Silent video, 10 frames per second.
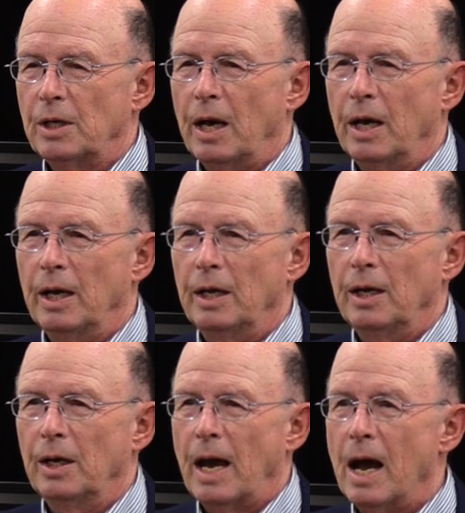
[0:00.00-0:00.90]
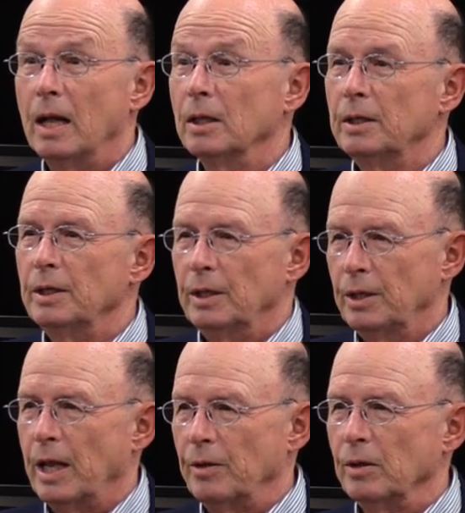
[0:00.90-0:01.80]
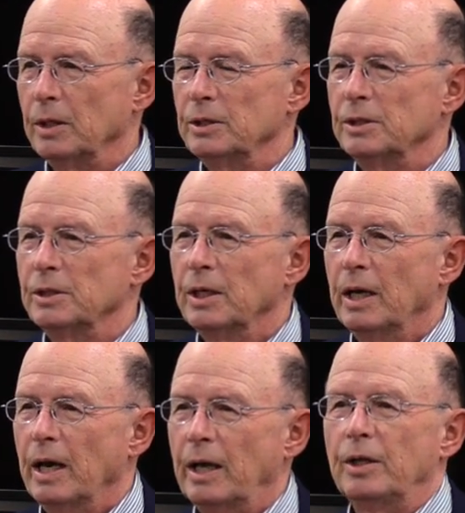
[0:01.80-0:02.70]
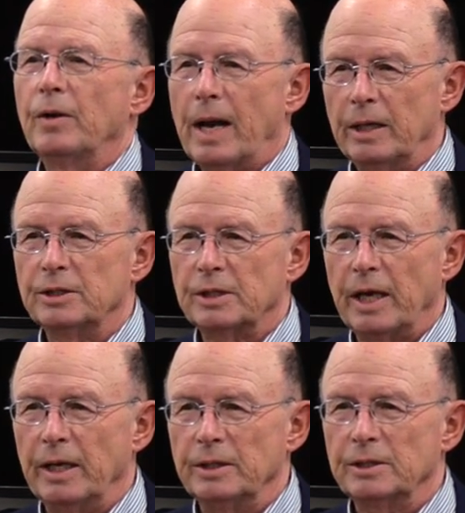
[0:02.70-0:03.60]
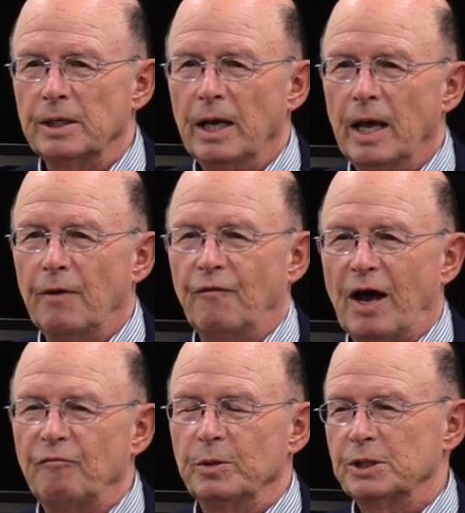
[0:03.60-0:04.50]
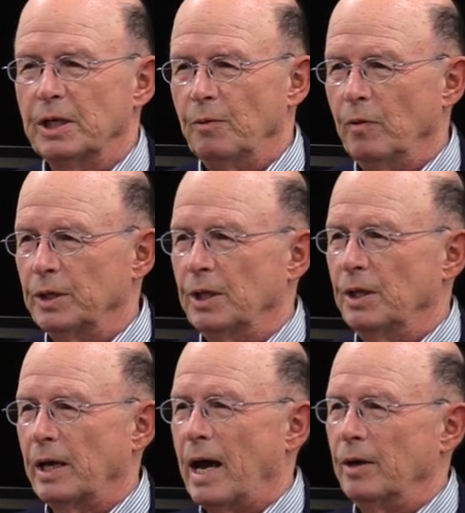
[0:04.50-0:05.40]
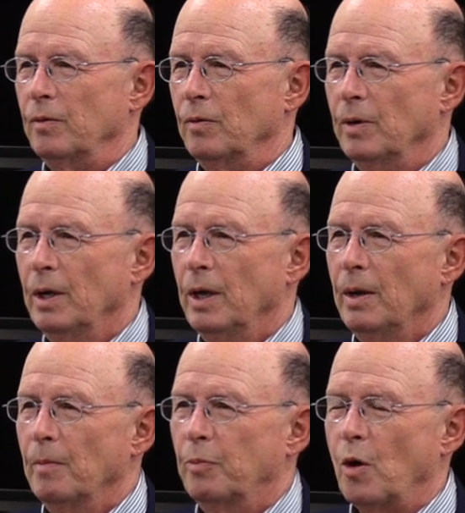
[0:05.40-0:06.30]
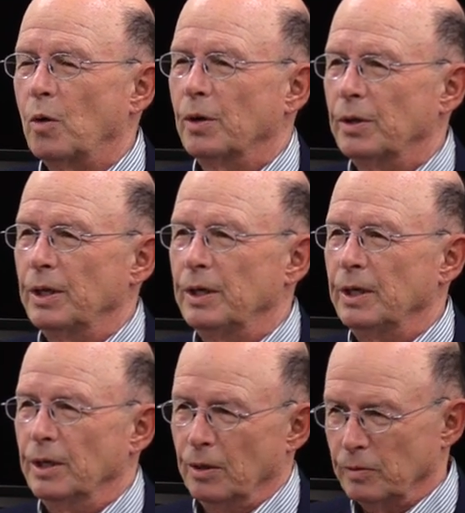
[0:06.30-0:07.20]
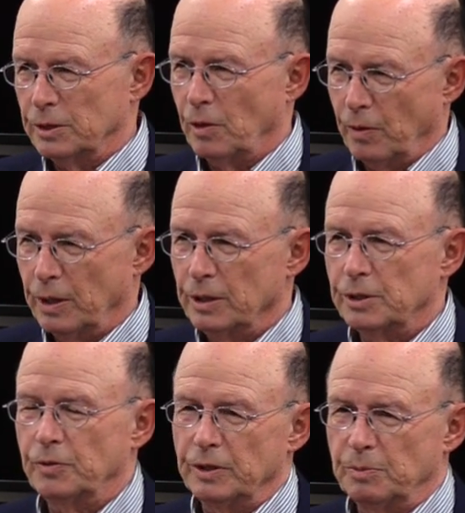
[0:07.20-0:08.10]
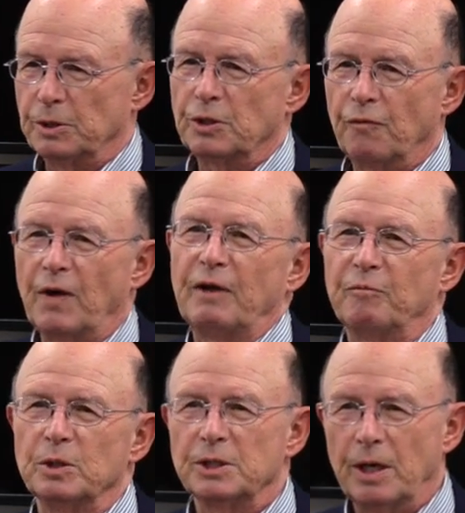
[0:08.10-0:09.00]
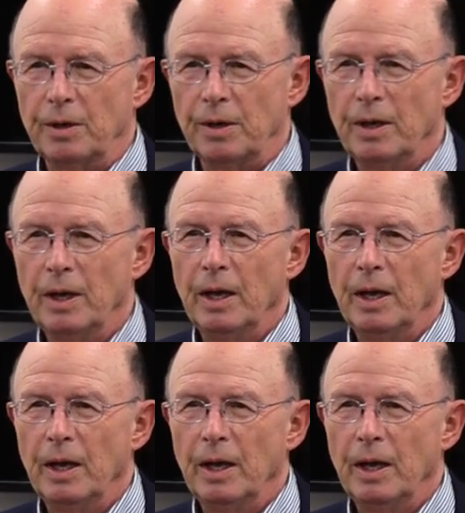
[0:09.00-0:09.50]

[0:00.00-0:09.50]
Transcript: uh, Holland, Netherlands, and the United States, and 5% went to the guy who brokered the deal, who's known in history as Mr. Five Percenter.